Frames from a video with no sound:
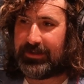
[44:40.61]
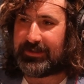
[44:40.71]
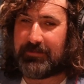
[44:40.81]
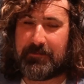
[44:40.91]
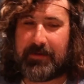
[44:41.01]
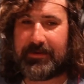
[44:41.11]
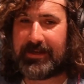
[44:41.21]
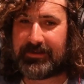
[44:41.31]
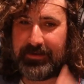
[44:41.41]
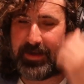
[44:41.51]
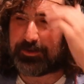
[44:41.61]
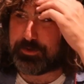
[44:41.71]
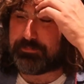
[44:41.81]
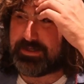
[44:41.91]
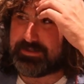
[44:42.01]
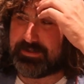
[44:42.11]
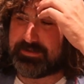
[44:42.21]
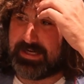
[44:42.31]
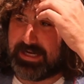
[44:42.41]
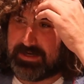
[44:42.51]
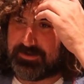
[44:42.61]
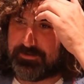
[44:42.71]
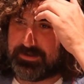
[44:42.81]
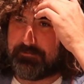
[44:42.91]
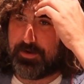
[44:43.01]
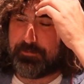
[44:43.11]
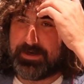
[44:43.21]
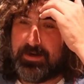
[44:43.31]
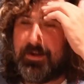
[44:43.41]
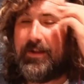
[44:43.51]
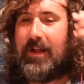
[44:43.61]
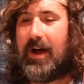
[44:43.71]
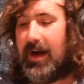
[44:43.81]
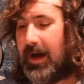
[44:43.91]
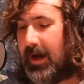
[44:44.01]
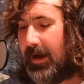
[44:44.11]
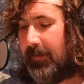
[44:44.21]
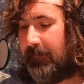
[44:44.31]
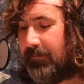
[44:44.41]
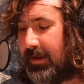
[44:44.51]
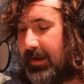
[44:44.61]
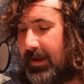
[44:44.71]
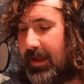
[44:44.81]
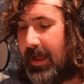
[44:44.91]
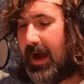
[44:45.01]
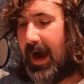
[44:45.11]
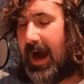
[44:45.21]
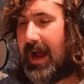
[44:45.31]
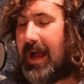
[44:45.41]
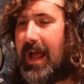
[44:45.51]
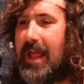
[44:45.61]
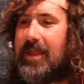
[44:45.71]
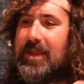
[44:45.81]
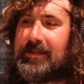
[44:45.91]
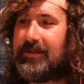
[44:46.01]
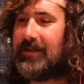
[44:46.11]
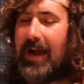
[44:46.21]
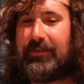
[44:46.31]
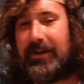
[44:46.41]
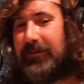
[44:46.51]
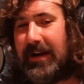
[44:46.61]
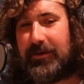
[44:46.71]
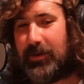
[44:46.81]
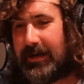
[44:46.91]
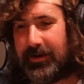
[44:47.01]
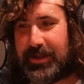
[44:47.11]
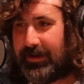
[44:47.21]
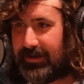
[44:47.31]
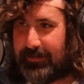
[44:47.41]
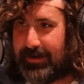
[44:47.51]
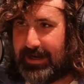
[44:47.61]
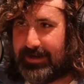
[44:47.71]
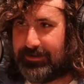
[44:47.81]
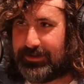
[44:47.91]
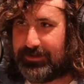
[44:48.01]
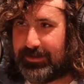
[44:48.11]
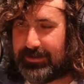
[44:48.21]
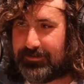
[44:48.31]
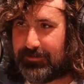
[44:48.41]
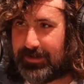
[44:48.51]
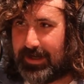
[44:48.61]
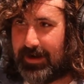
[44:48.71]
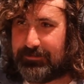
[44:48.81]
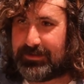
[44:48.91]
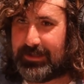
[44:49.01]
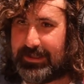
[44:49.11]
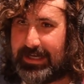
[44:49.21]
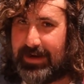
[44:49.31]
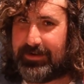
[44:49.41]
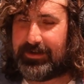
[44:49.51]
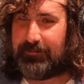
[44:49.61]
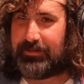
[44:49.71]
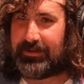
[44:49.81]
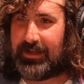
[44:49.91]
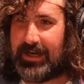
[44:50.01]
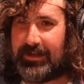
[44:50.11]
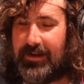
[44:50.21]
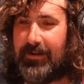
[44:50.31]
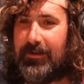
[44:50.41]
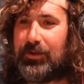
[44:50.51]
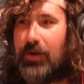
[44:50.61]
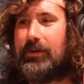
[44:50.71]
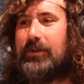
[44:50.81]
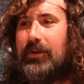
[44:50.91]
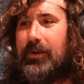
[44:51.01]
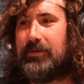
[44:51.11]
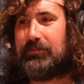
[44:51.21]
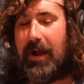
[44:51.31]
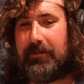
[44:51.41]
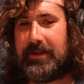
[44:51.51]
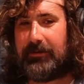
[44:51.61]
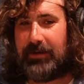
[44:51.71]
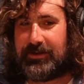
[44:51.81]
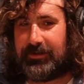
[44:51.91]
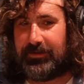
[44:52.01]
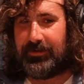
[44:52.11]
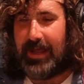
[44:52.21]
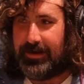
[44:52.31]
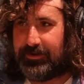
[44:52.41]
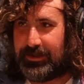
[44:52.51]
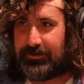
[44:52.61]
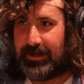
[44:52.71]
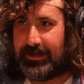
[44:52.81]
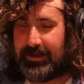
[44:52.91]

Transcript: I mean, maybe that's a good place to dig into at the moment. I've got a very weird theory about energy drinks that I'm just gonna get out here, but like Coca-Cola was probably the original energy drink.